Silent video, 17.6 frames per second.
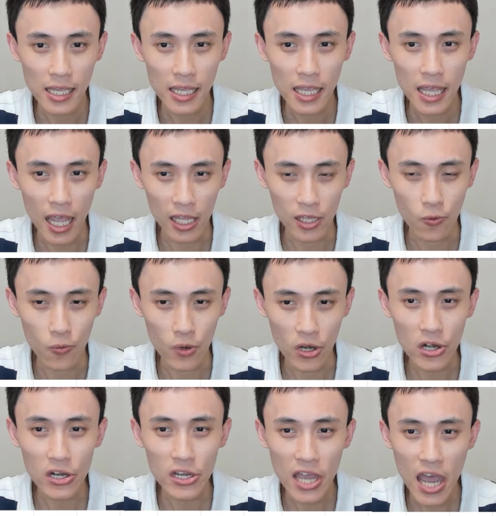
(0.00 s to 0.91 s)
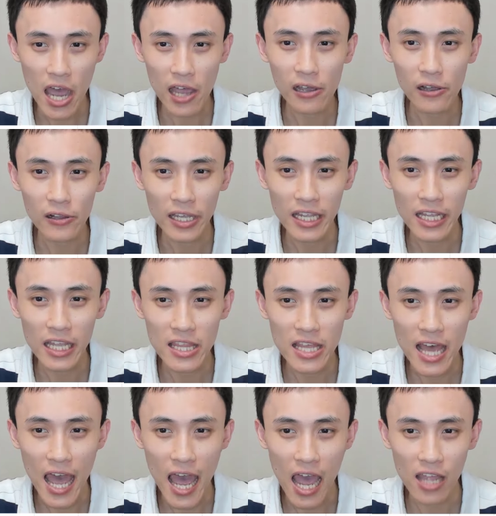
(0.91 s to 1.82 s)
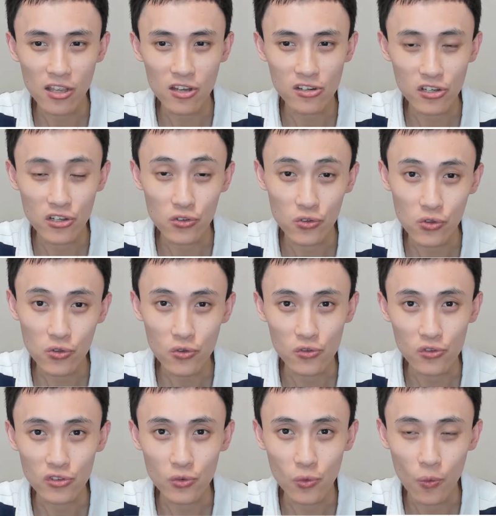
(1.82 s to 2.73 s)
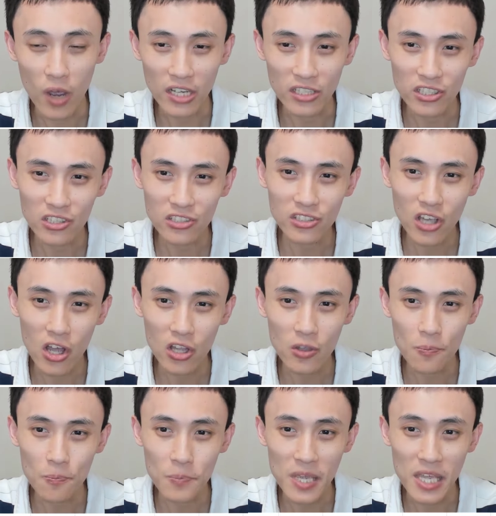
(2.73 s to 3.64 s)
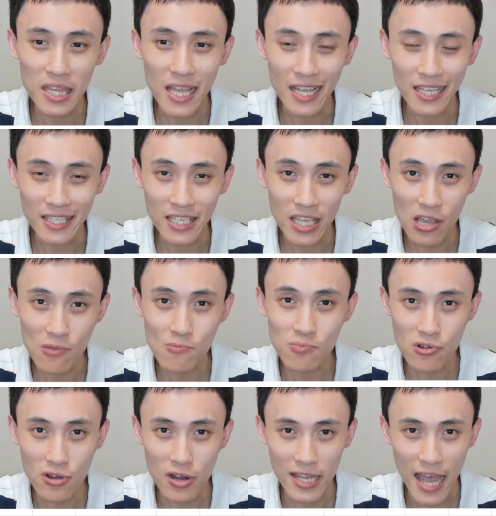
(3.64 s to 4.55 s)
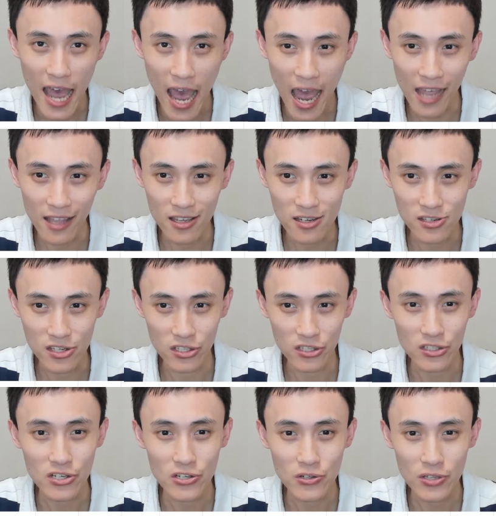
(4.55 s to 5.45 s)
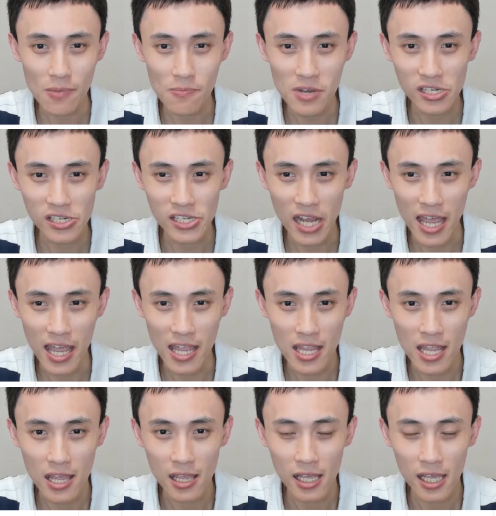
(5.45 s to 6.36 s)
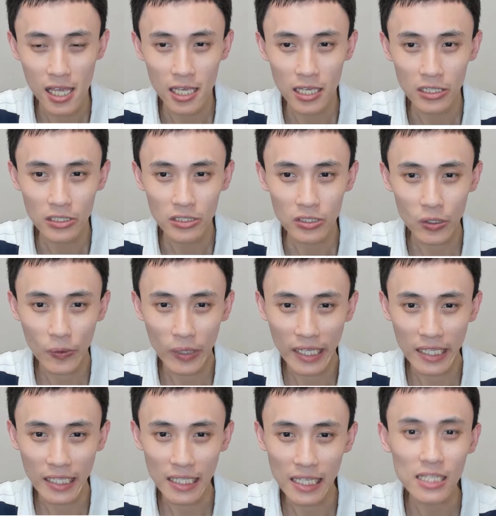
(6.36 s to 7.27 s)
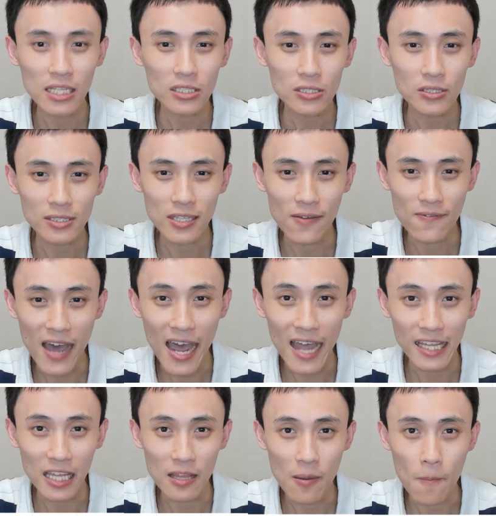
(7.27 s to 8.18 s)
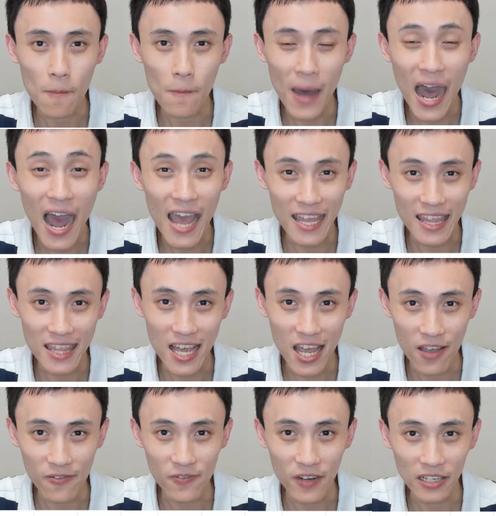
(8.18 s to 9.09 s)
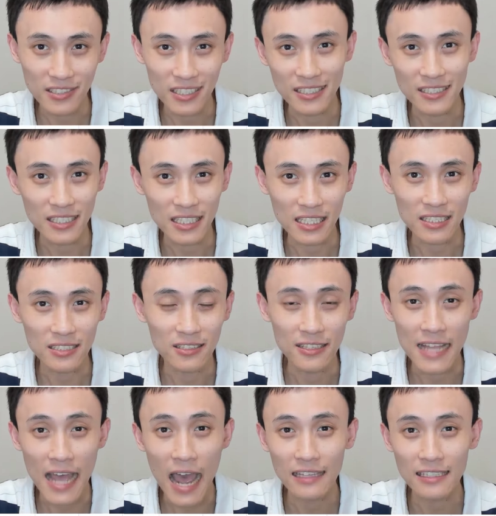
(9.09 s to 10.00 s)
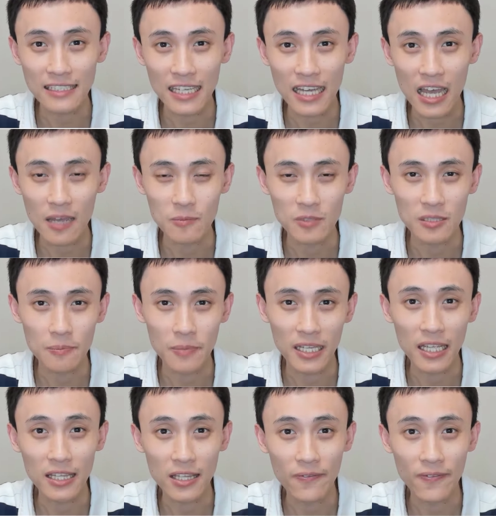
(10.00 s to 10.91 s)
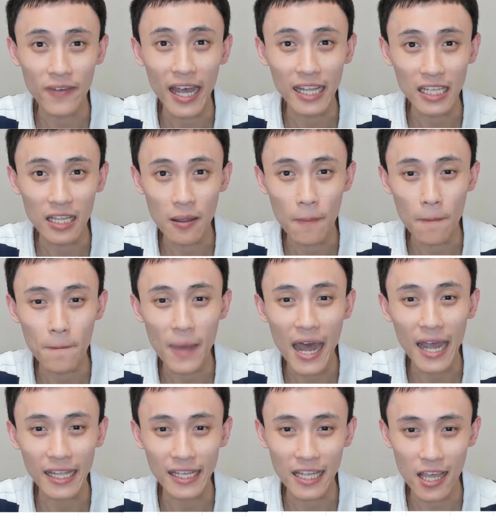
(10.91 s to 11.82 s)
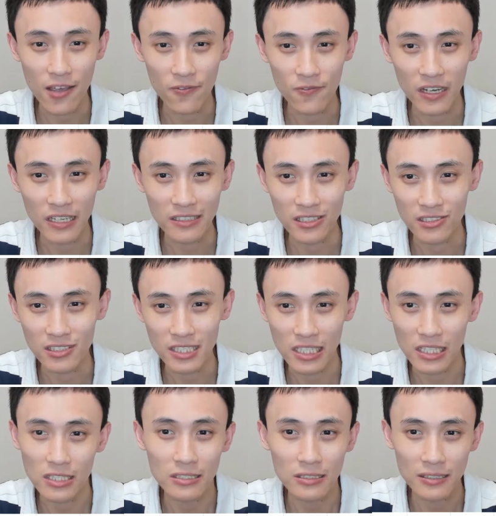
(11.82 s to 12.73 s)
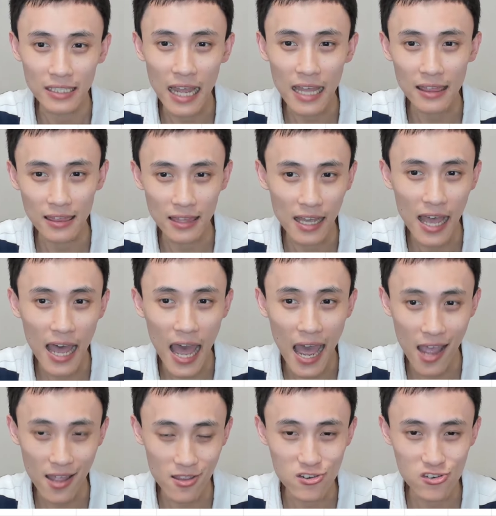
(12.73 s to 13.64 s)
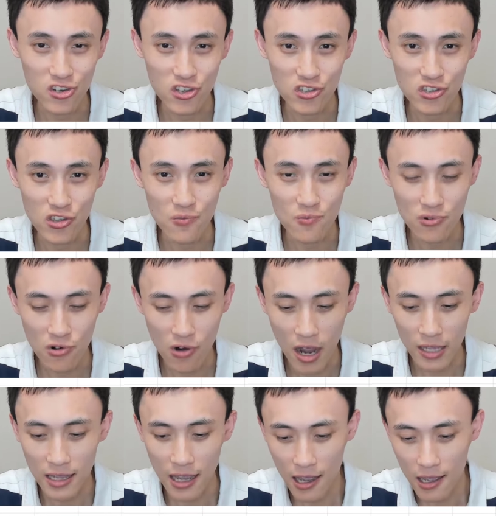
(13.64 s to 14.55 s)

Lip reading: And we're calculating the energy use, which is going to be the input energy to the machine. So we need to divide it by the efficiency. So not times, but divide it by the efficiency to get the energy input.